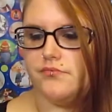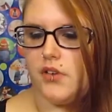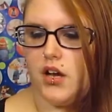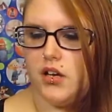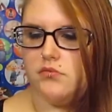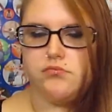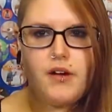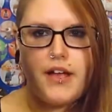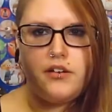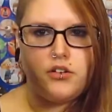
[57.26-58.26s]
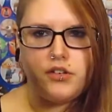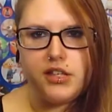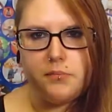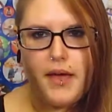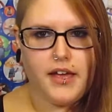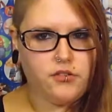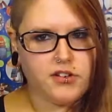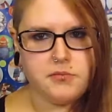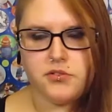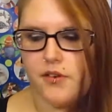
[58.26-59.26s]
uh, red acrylic paint,
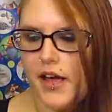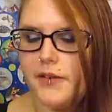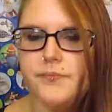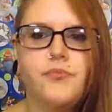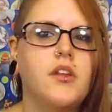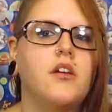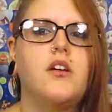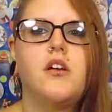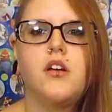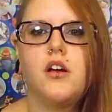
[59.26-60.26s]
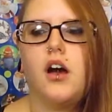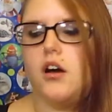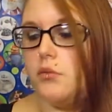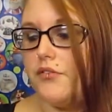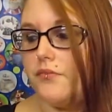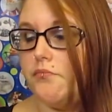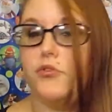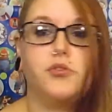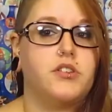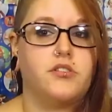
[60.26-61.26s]
Christmas red. Um, we've
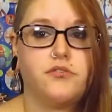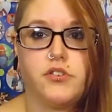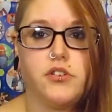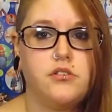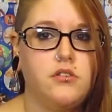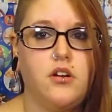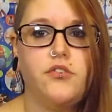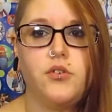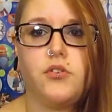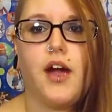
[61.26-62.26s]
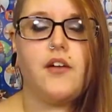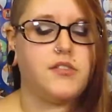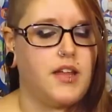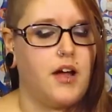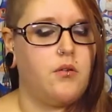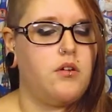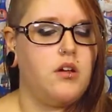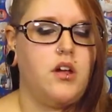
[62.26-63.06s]
used this for a few crafts now.